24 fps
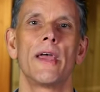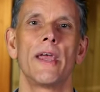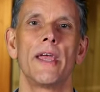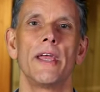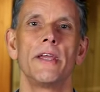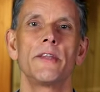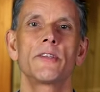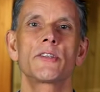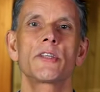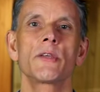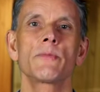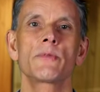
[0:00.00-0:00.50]

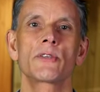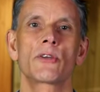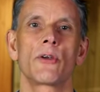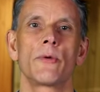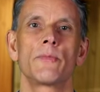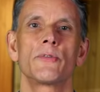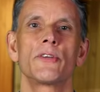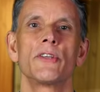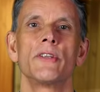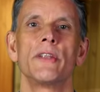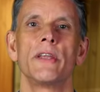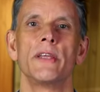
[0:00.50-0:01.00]
Each
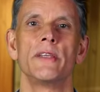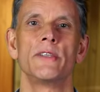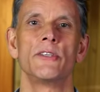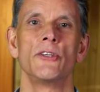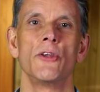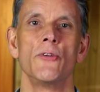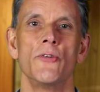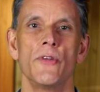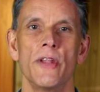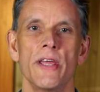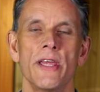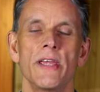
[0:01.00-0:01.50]
subscription is
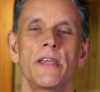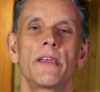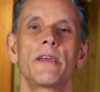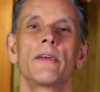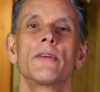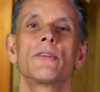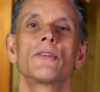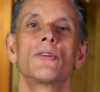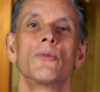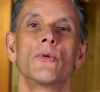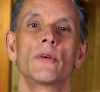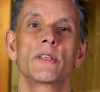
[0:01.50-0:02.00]
unique
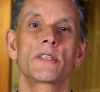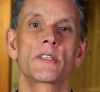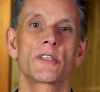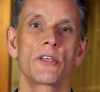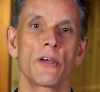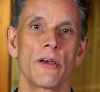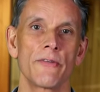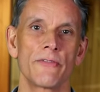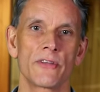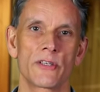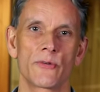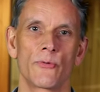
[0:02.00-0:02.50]
to a
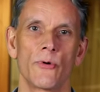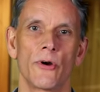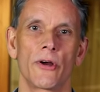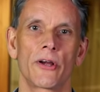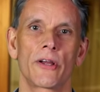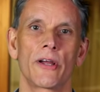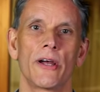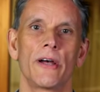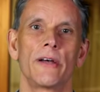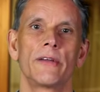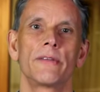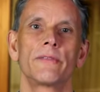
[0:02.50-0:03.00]
service
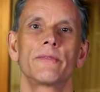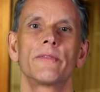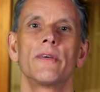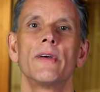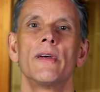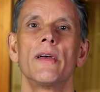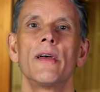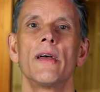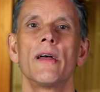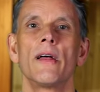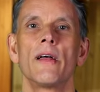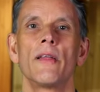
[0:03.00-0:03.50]
worker.
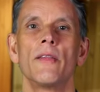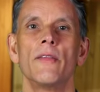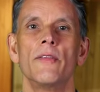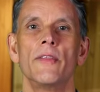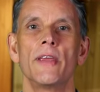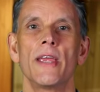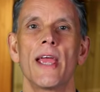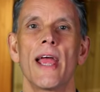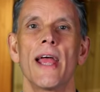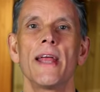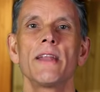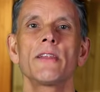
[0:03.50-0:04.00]

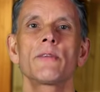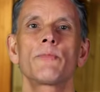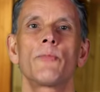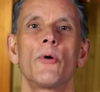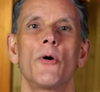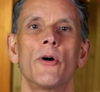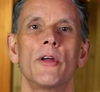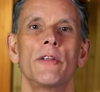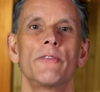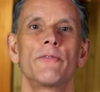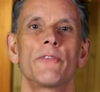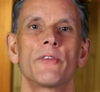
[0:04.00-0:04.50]
The
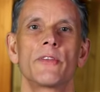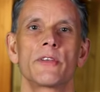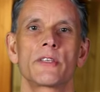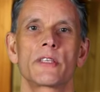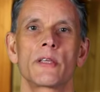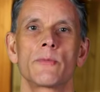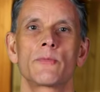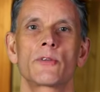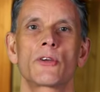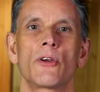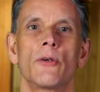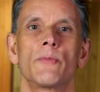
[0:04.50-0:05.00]
endpoint for the
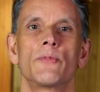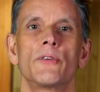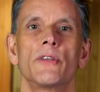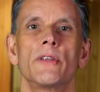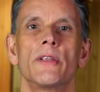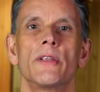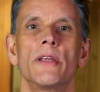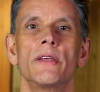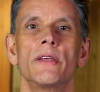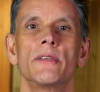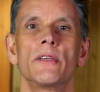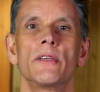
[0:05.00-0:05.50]

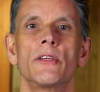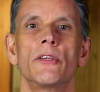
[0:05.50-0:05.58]
subscription is a